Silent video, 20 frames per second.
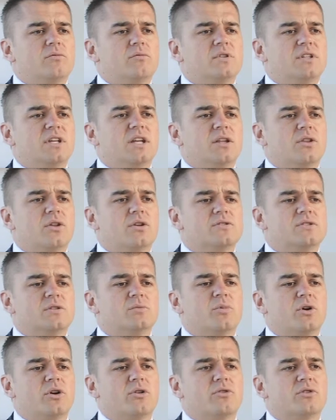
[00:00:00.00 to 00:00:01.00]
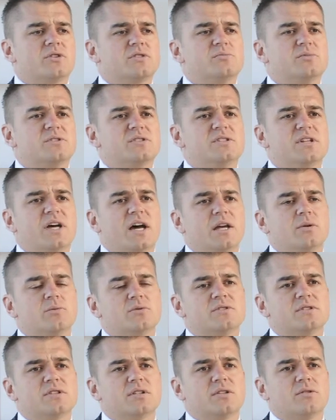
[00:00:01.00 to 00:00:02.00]
to get those in by Christmas Day
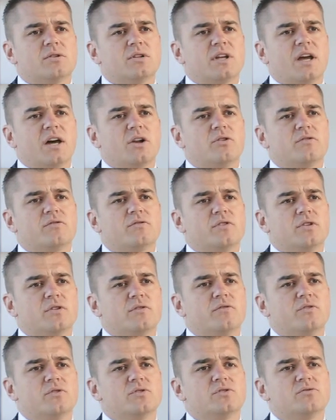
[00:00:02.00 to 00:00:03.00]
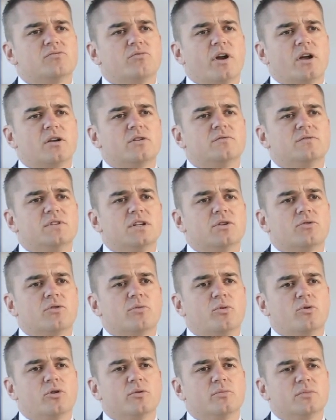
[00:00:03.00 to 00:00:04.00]
was the cut-off for the first round of dealer
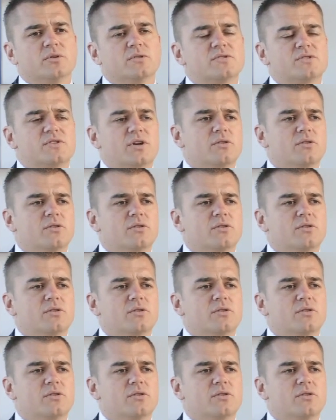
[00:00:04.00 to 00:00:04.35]
appointments.